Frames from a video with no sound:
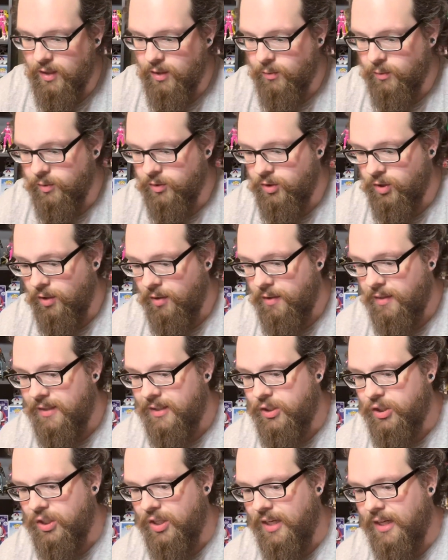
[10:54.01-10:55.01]
Return of the
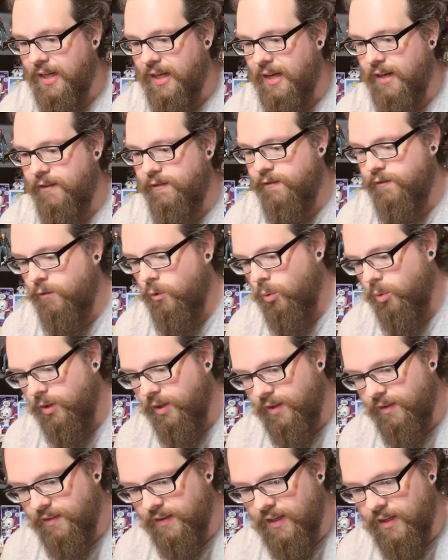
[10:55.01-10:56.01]
Jedi
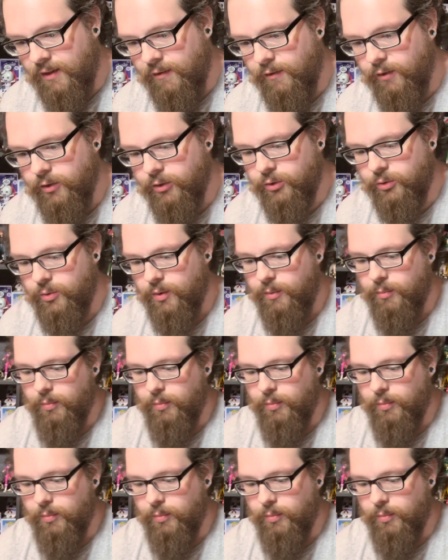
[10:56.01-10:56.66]
40th Anniversary